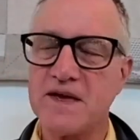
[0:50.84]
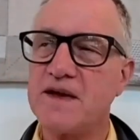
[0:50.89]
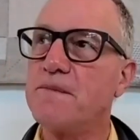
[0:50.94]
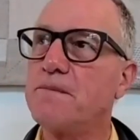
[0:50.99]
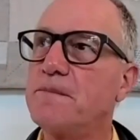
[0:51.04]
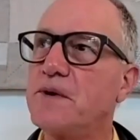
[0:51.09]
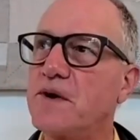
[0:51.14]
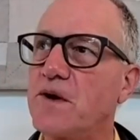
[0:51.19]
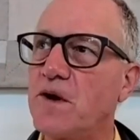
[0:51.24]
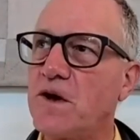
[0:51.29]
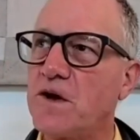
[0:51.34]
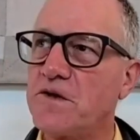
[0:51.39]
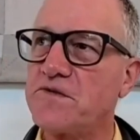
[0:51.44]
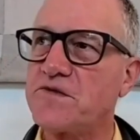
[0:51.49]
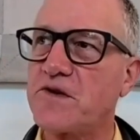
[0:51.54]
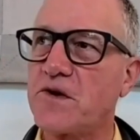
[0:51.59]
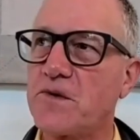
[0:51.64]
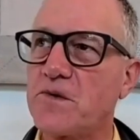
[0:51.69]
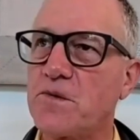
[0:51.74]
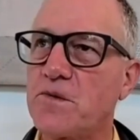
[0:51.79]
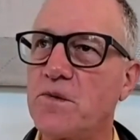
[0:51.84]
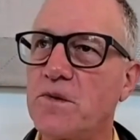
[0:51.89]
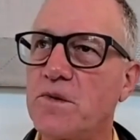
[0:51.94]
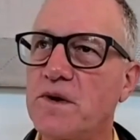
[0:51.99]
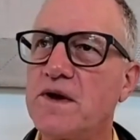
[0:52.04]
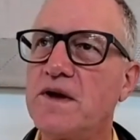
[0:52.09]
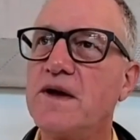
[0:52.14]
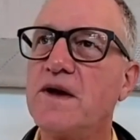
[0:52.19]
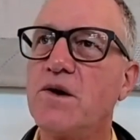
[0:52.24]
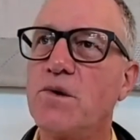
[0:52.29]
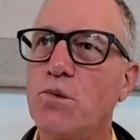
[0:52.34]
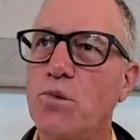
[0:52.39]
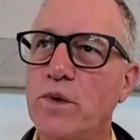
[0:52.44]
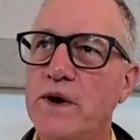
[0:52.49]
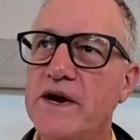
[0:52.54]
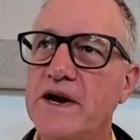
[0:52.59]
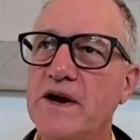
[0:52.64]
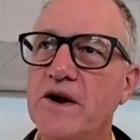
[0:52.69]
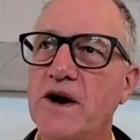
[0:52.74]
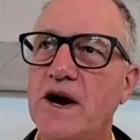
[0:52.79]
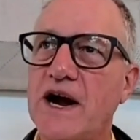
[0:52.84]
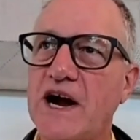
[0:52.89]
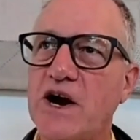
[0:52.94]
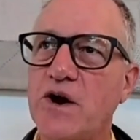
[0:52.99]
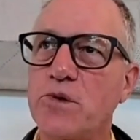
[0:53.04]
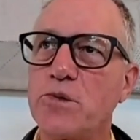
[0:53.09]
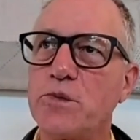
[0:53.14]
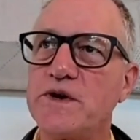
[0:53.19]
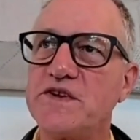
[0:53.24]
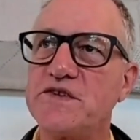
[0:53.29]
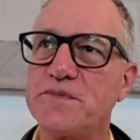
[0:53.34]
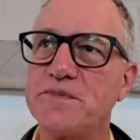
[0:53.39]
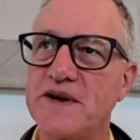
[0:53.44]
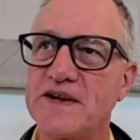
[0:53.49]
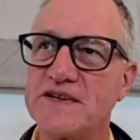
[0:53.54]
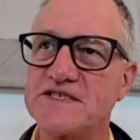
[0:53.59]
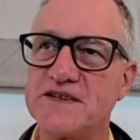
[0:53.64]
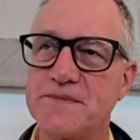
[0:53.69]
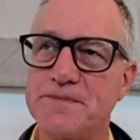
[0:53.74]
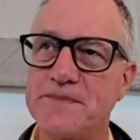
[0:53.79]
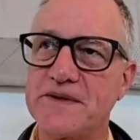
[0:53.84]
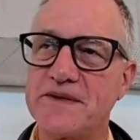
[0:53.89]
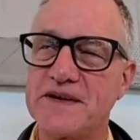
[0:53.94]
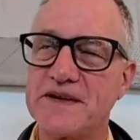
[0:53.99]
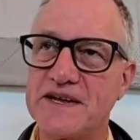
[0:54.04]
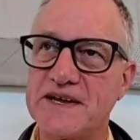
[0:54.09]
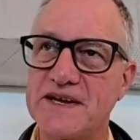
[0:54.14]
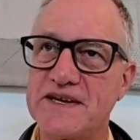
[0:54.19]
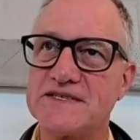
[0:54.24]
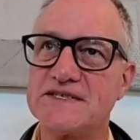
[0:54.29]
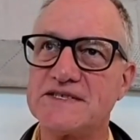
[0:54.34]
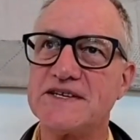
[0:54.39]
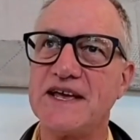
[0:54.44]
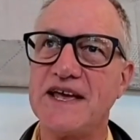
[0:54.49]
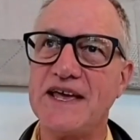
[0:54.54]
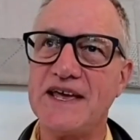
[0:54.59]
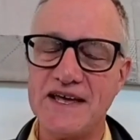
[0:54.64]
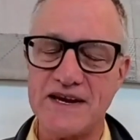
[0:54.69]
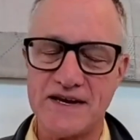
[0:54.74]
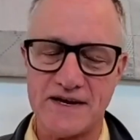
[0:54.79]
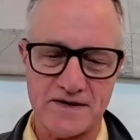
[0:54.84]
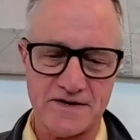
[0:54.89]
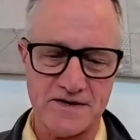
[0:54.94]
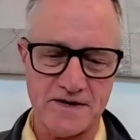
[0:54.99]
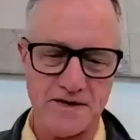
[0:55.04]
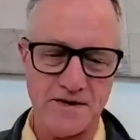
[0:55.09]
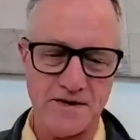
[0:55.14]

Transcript: but also where our responsibilities end.